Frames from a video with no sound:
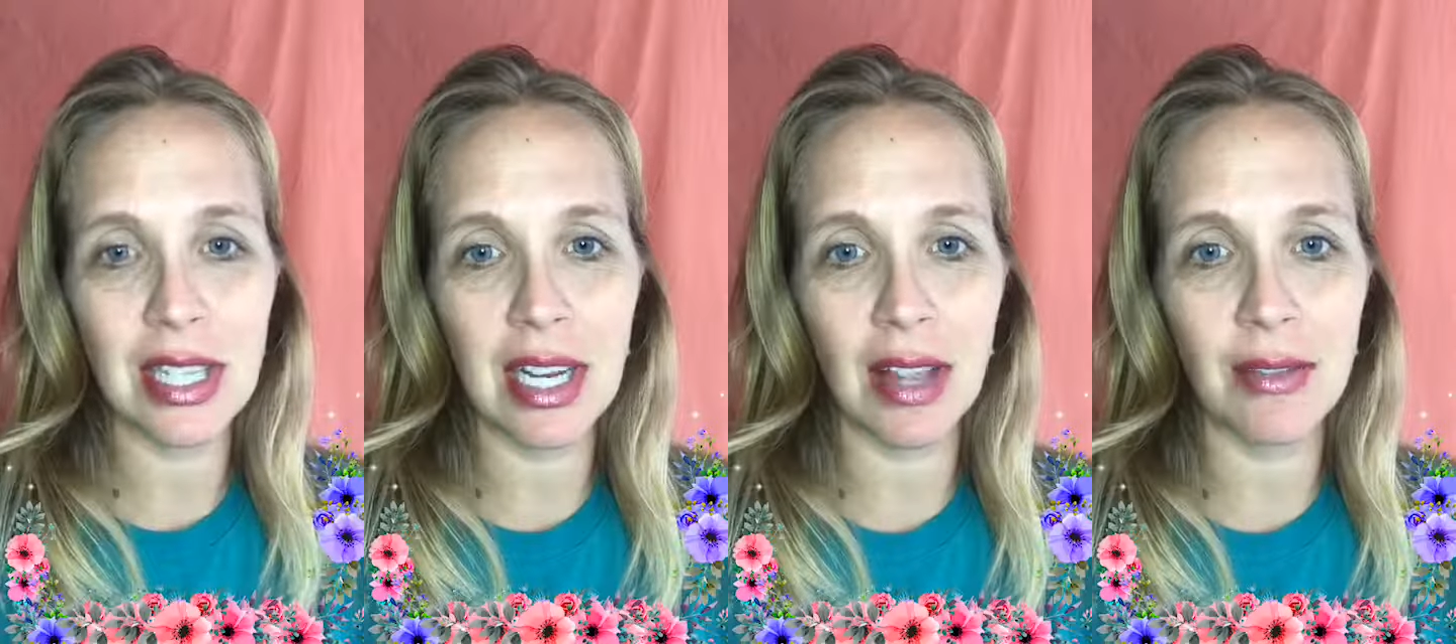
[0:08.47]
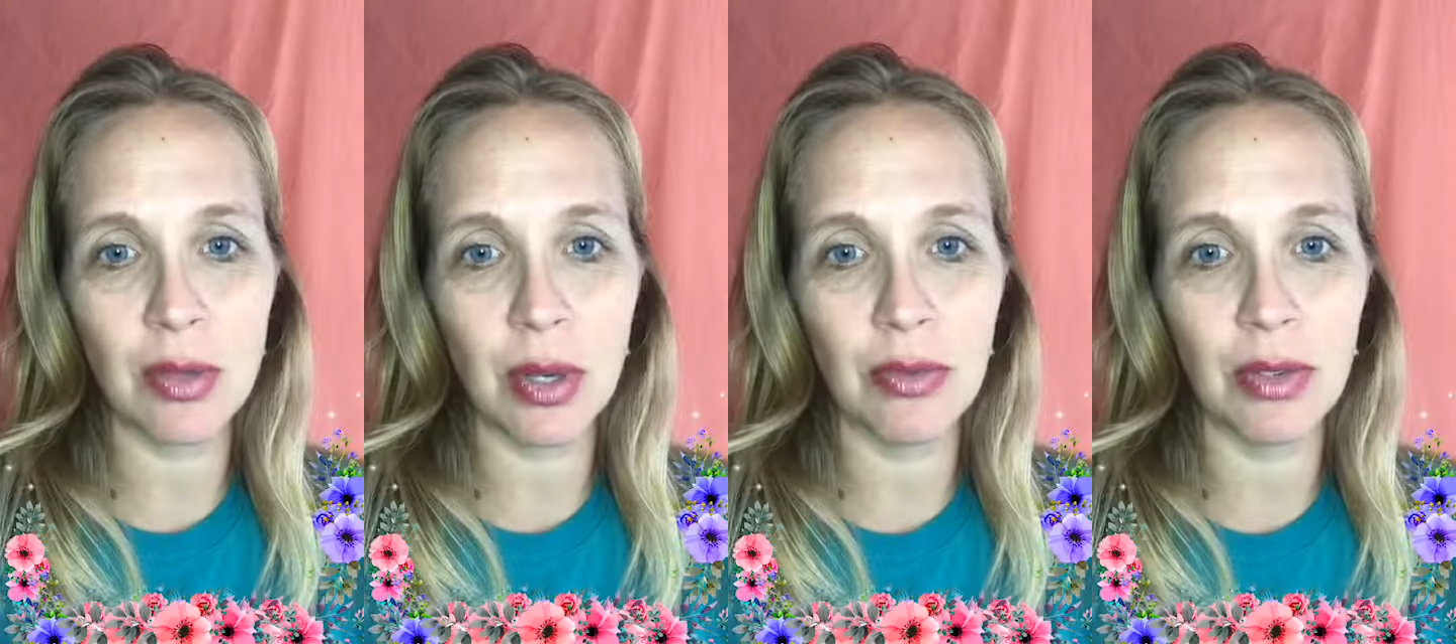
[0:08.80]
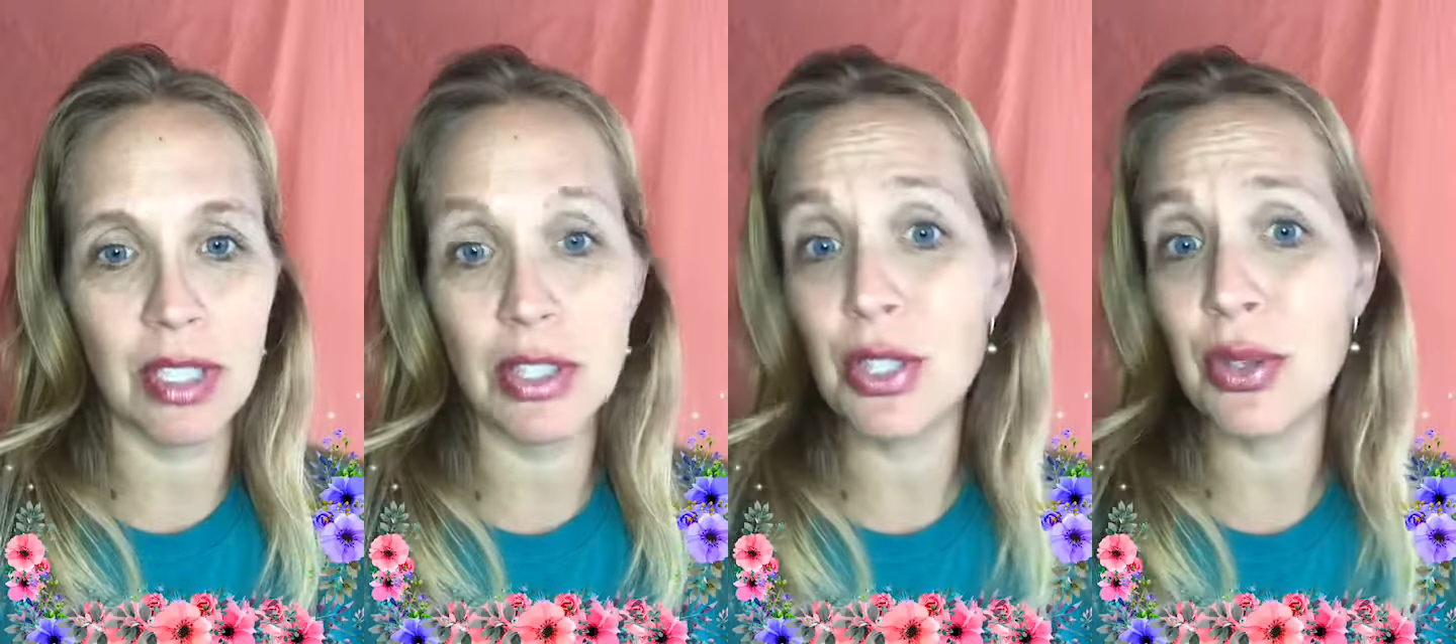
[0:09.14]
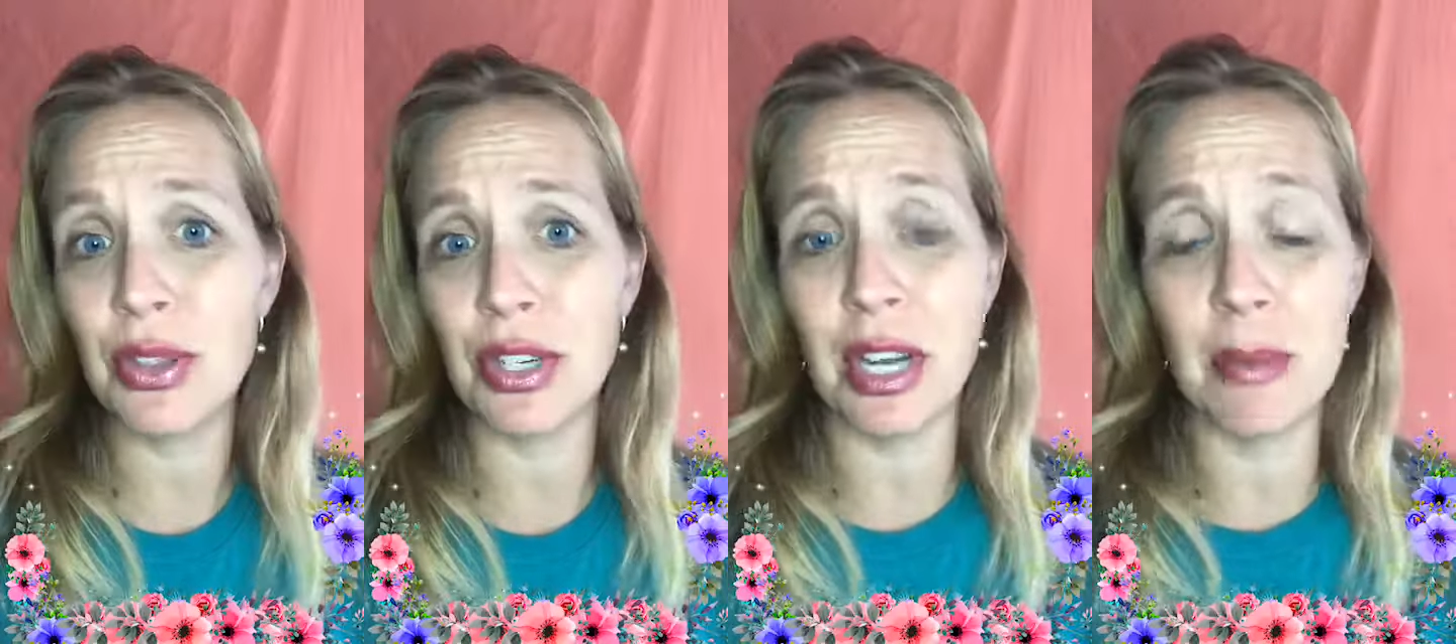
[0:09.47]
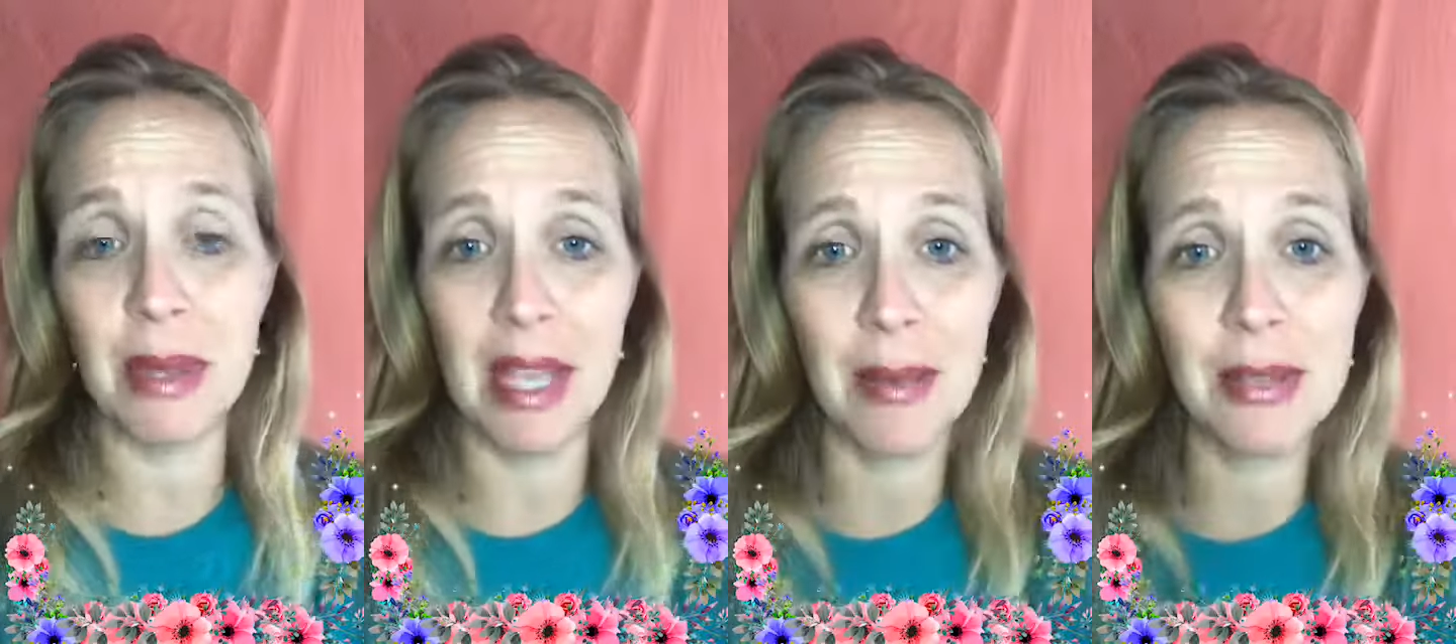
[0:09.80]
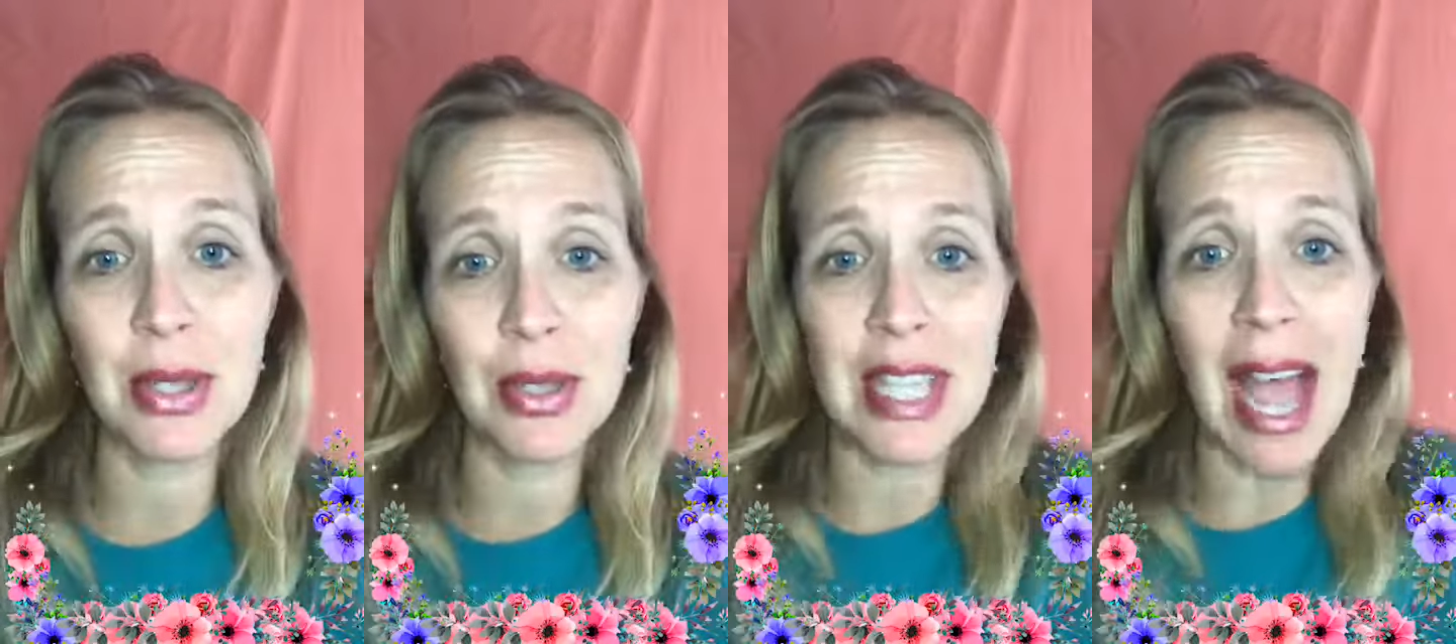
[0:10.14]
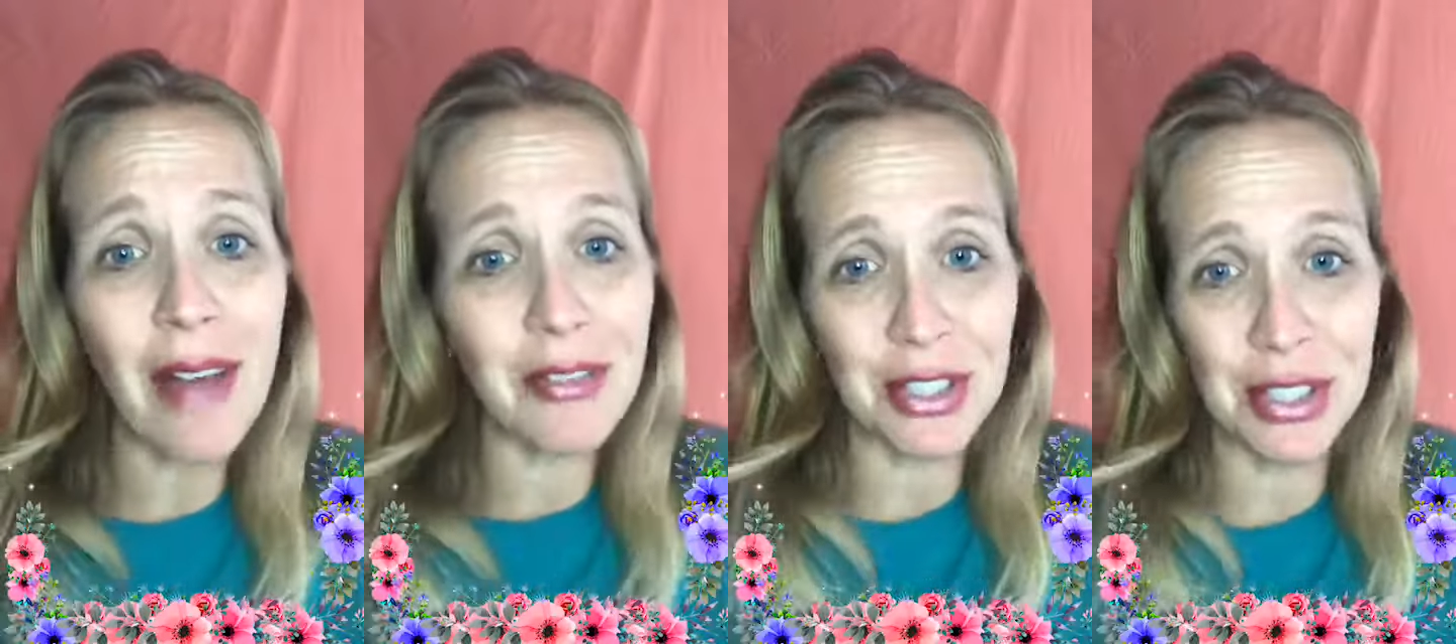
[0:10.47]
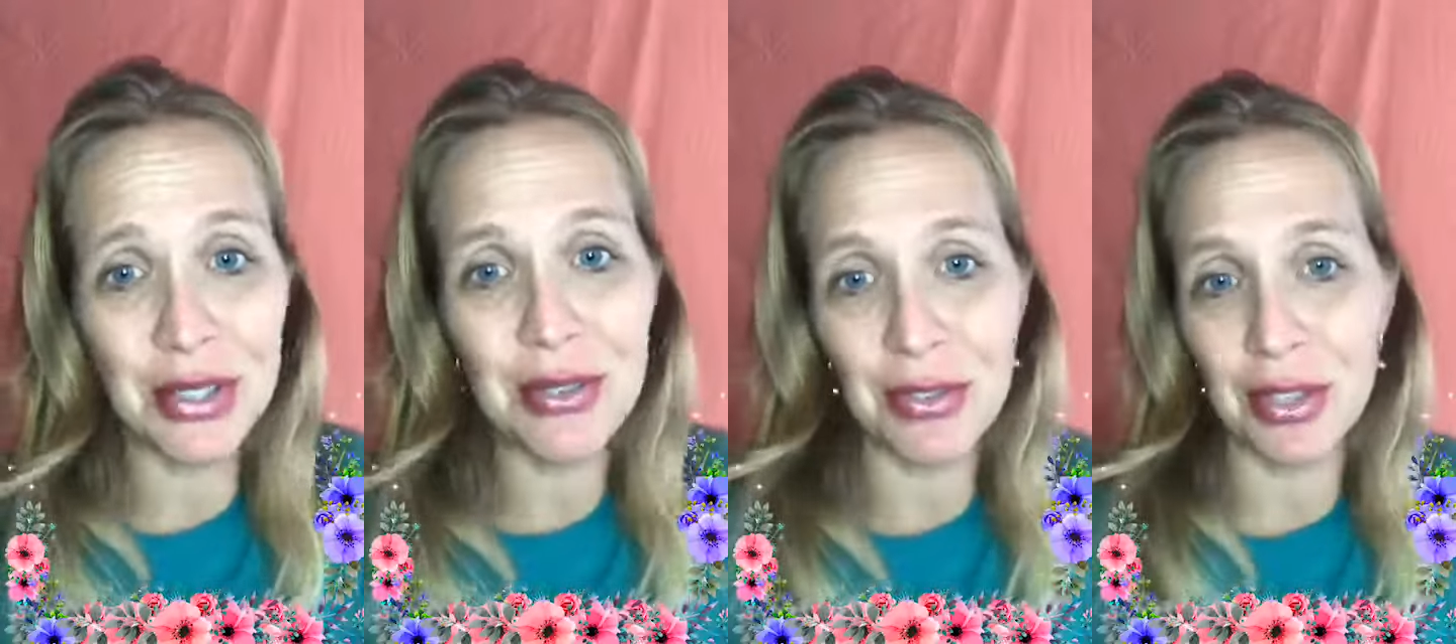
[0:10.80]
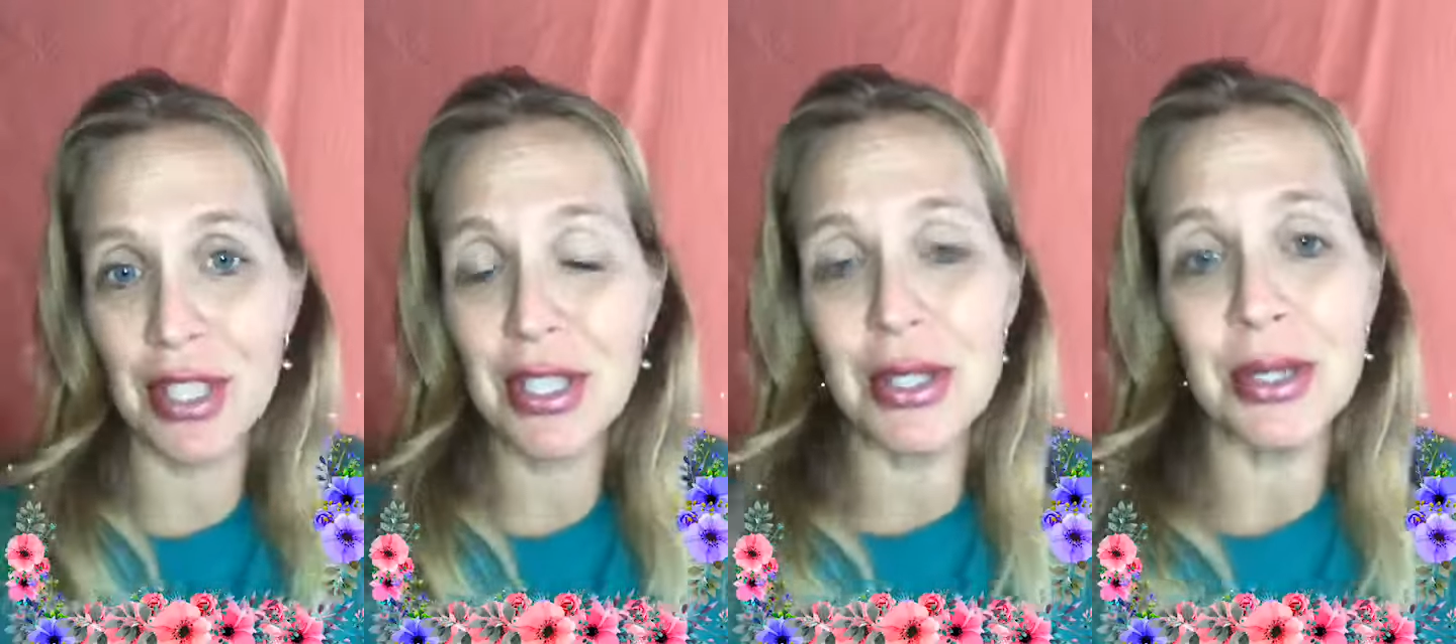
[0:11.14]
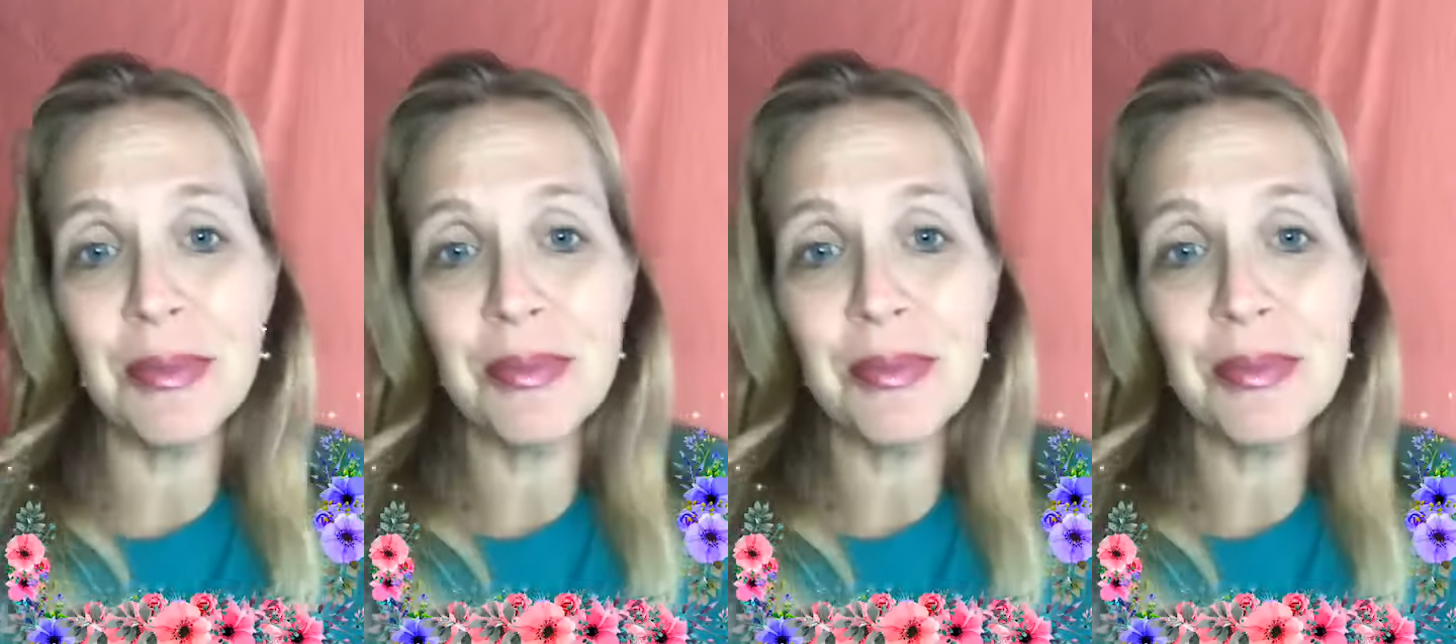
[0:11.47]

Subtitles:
11, 12, 1, 2:30 p.m. So it's afternoon for you,